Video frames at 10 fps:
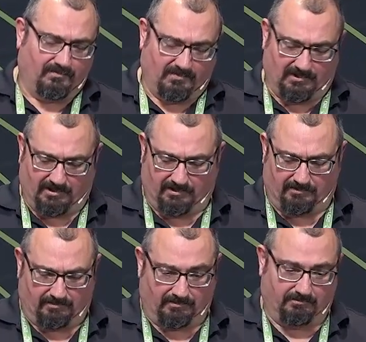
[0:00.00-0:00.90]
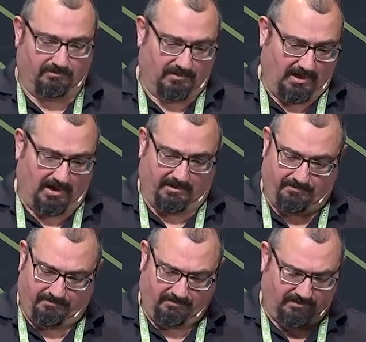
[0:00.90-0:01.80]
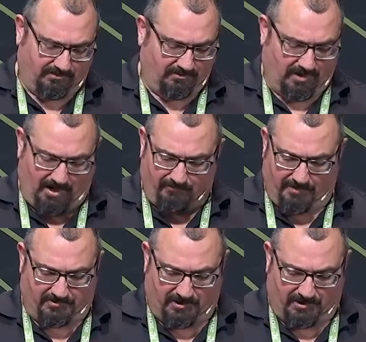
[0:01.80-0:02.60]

And again, oh, I, I ripped you